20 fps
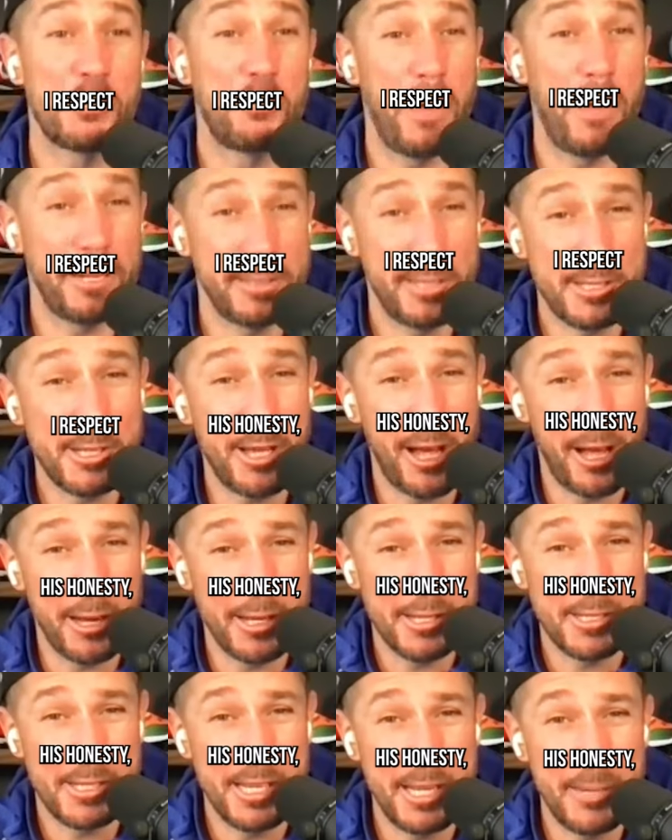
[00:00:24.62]
respect his
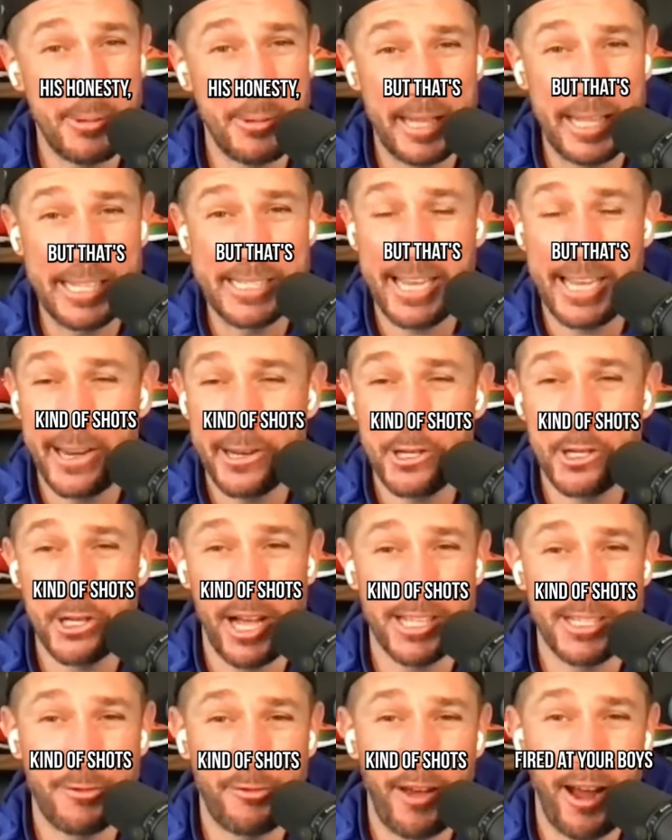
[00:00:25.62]
honesty, but that's kind of
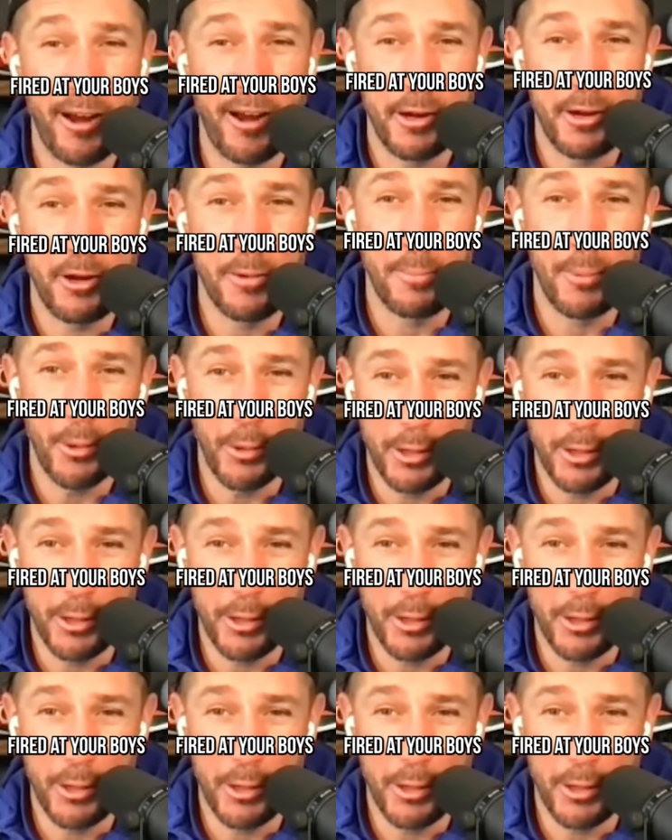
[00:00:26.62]
shots fired at your